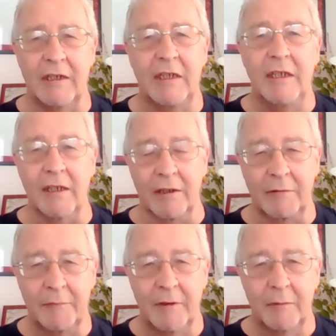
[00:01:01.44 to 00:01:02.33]
and hear,
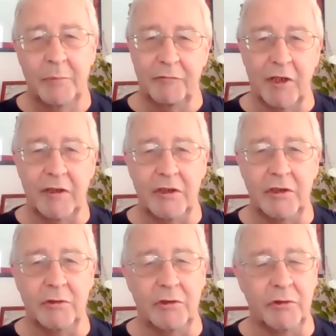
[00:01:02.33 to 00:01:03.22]

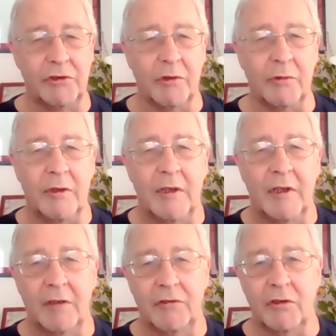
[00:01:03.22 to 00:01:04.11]
provided you do so,
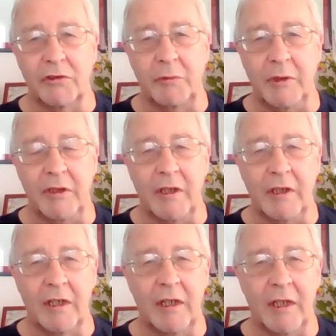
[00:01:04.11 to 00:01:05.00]
of course, with
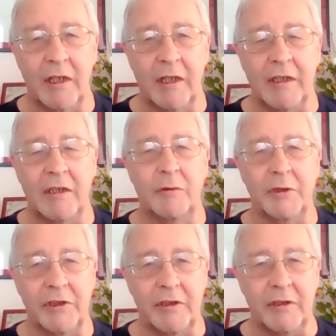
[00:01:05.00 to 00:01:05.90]
an
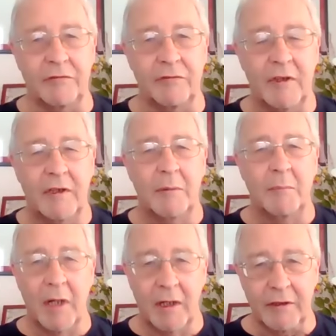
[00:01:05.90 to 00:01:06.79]
inquisitive
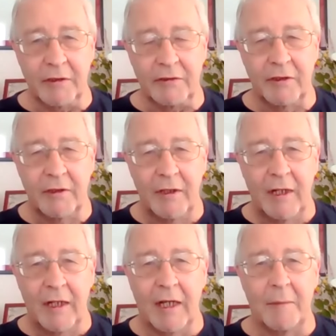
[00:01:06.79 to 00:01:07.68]
mind.
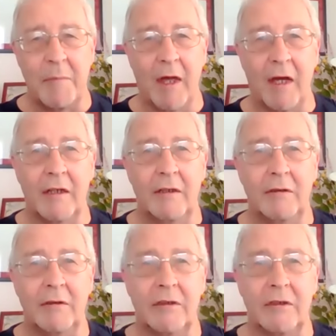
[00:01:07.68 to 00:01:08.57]

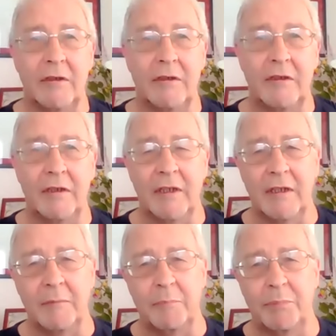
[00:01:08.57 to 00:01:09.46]
I did
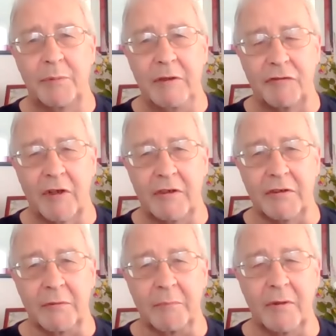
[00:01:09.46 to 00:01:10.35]
a brief
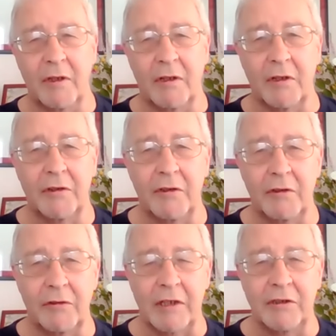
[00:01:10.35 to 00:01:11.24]
item on
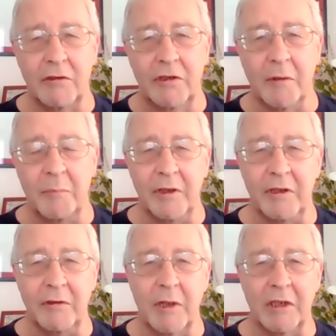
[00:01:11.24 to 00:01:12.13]
Radio
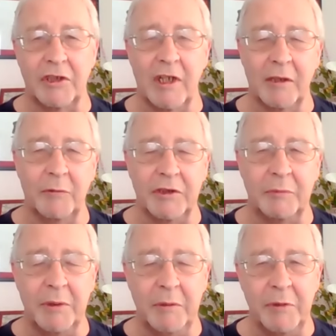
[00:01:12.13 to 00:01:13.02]
Cymru, the Welsh
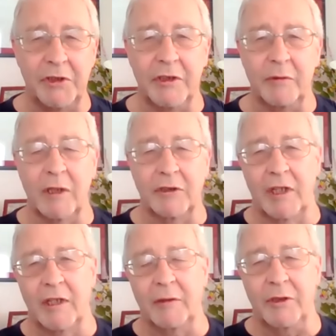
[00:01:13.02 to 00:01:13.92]
language, BBC
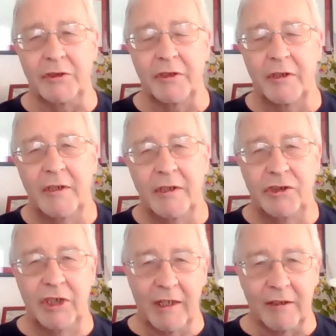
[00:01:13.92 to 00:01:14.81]
Welsh language
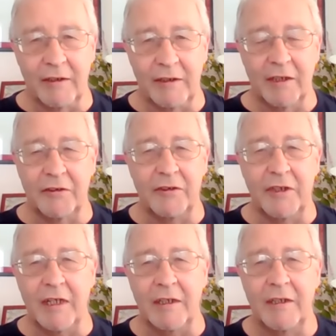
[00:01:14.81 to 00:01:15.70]
channel the other
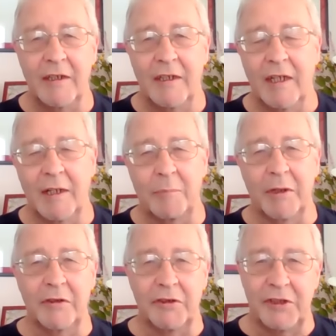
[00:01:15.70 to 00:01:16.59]
day,
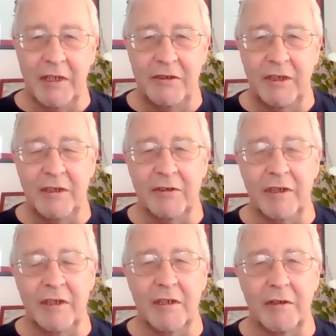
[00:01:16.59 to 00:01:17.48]
about the
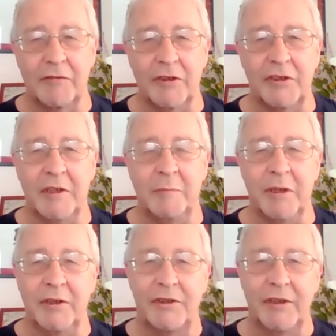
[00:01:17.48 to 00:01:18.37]
centenary of the
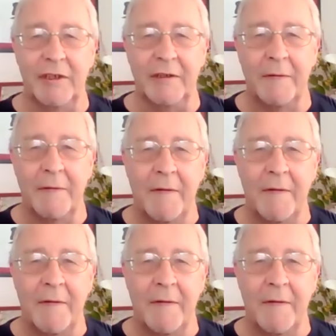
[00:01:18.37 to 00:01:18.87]
CPC.